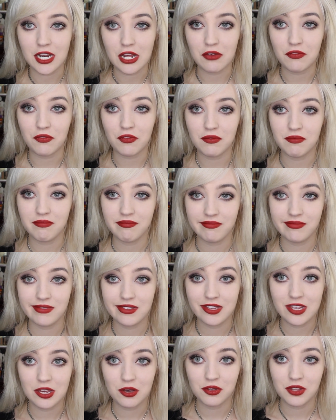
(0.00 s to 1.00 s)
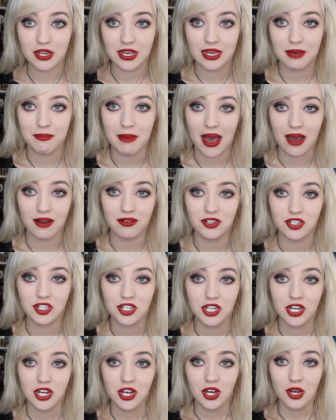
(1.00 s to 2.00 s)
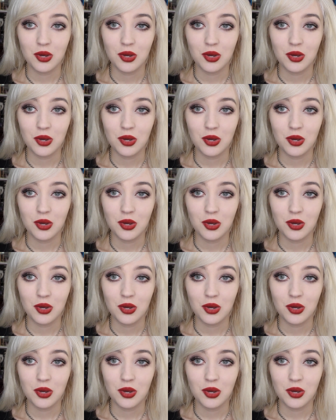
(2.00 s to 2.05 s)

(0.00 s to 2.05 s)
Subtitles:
of still think about